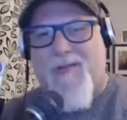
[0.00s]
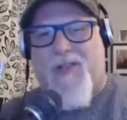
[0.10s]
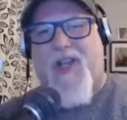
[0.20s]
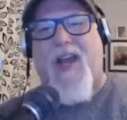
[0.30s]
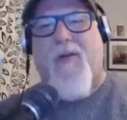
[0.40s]
I
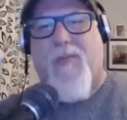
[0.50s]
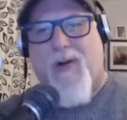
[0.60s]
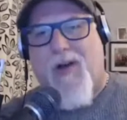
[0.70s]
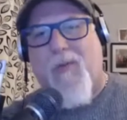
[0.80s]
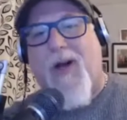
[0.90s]
was chatting
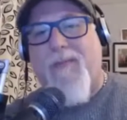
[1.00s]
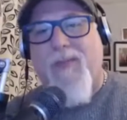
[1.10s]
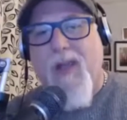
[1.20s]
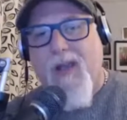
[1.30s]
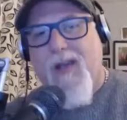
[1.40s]
with Paul.
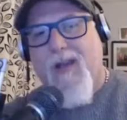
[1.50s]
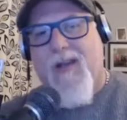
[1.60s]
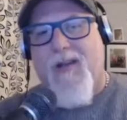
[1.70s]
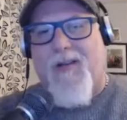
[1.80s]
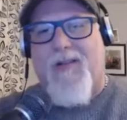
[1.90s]
What?
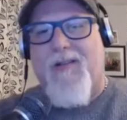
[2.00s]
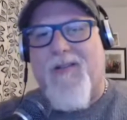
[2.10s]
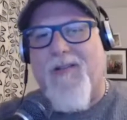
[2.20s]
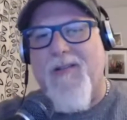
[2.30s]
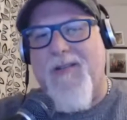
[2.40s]
Stop.
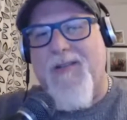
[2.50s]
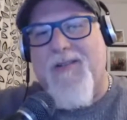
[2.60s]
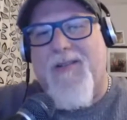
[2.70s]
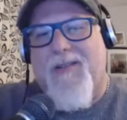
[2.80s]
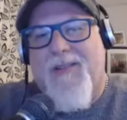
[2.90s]
Pay attention
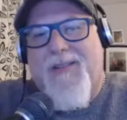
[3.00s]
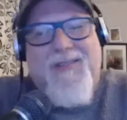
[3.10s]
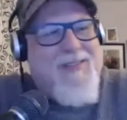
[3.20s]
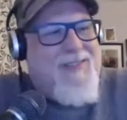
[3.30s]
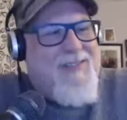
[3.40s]
to the game.
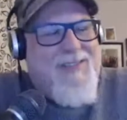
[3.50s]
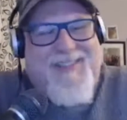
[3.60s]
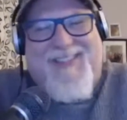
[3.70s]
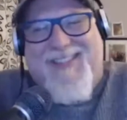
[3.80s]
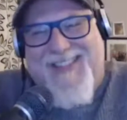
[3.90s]
What
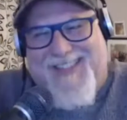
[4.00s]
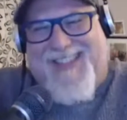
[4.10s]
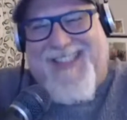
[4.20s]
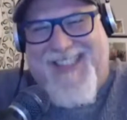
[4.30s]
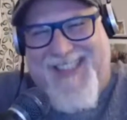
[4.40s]

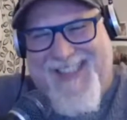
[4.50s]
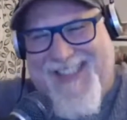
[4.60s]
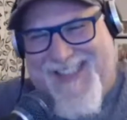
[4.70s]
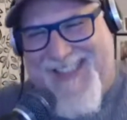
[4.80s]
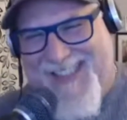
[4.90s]
magic
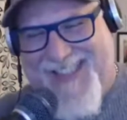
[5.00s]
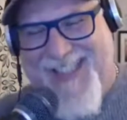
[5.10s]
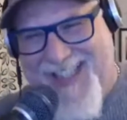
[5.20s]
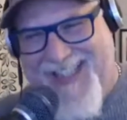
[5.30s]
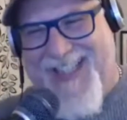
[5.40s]
ability
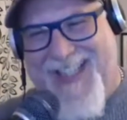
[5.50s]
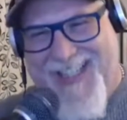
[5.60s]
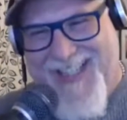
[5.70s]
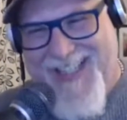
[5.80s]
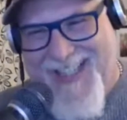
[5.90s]
does a
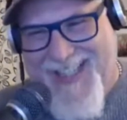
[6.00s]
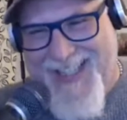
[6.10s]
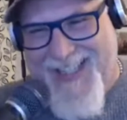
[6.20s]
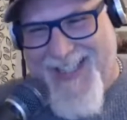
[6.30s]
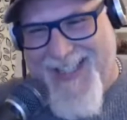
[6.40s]
clear
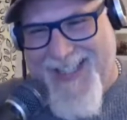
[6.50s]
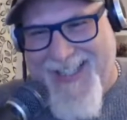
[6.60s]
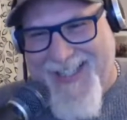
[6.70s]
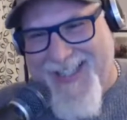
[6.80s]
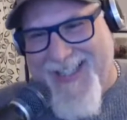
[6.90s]
ion
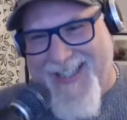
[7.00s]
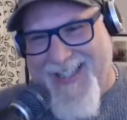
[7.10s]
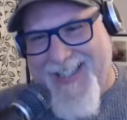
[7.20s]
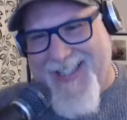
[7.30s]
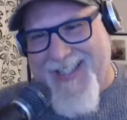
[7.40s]
stone grant?